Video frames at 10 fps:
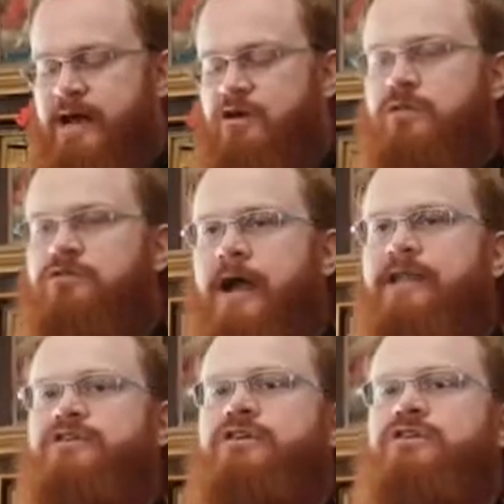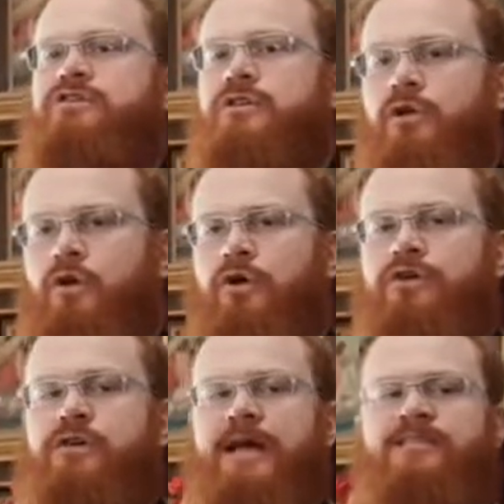our gratitude to the Lord
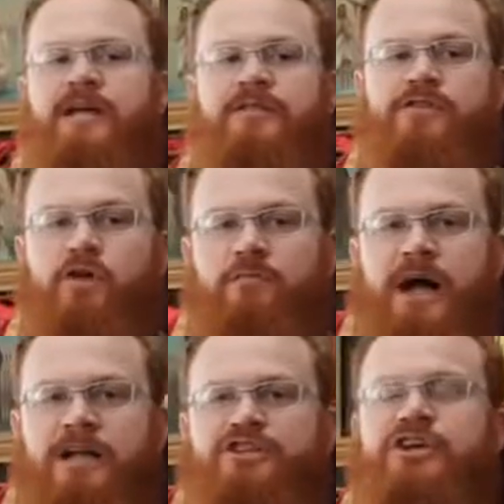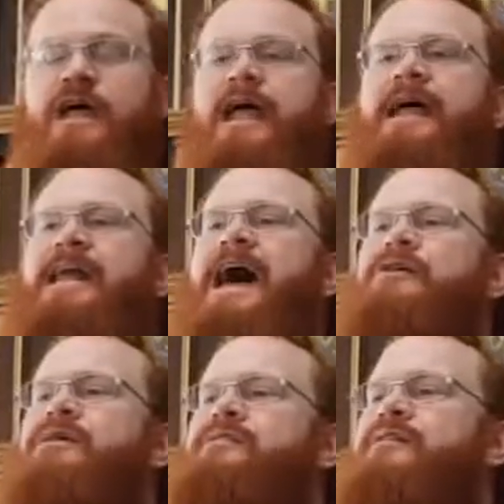who has done so much? And
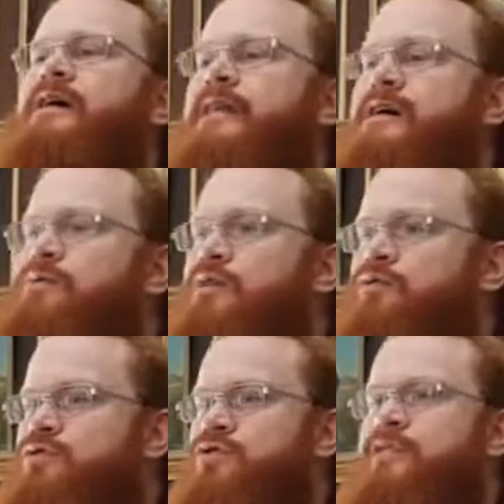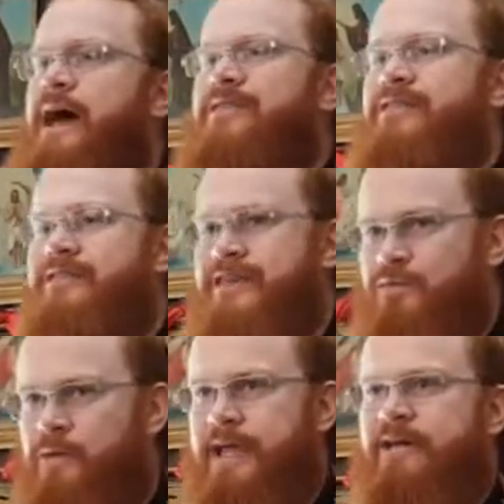how is it that we will do that
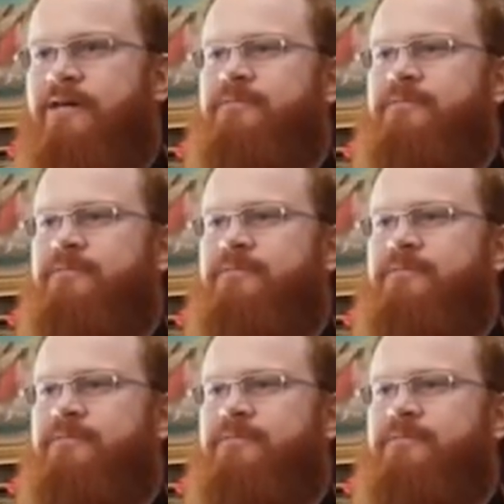this week?